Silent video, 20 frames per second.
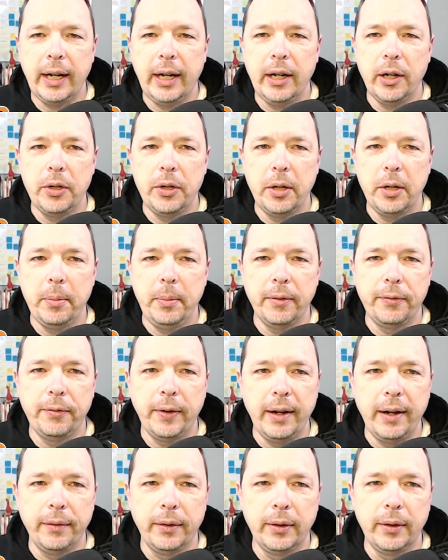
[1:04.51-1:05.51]
here, do me a
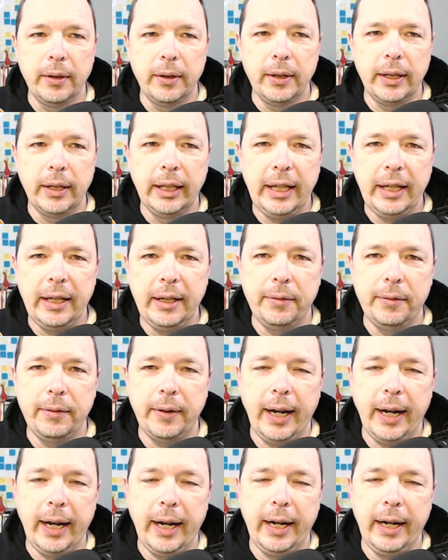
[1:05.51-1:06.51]
favor,
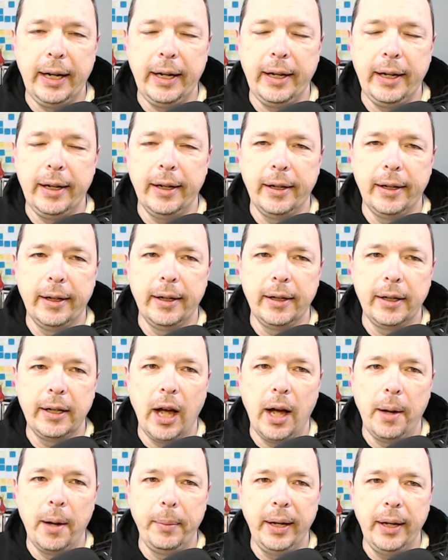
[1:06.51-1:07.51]
leave a uh,
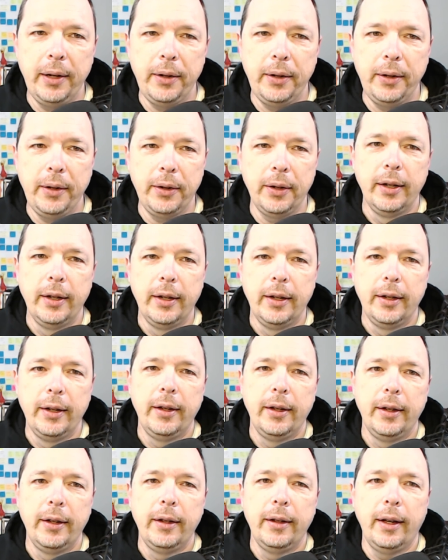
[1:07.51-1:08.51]
comment,
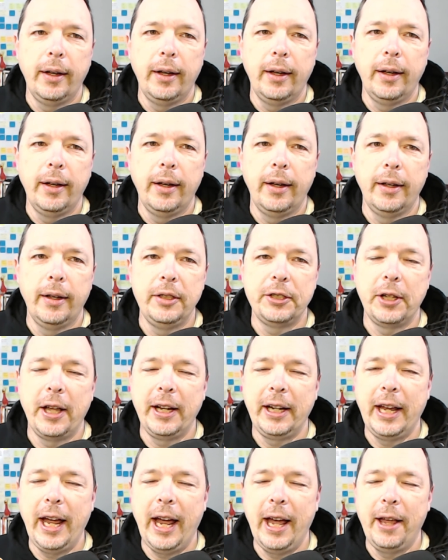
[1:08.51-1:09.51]
uh, just
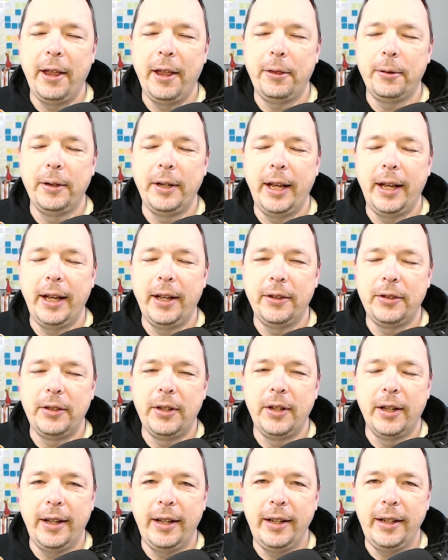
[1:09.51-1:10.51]
like Catherine has
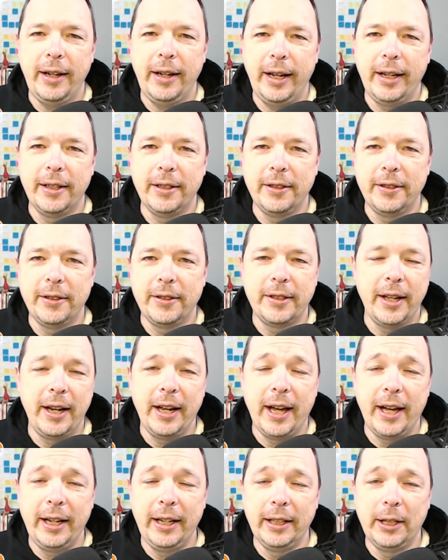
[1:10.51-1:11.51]
done, and say
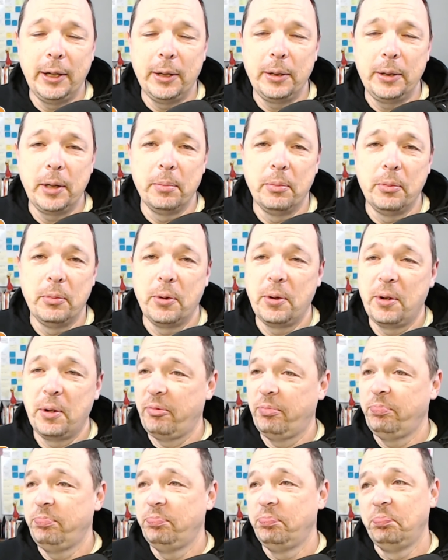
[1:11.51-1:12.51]
hi, hello, good
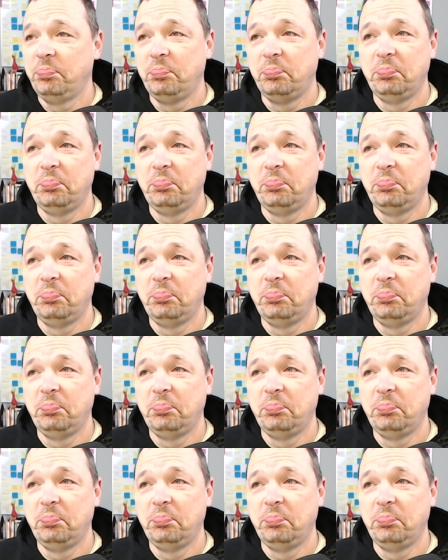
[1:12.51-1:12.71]
morning,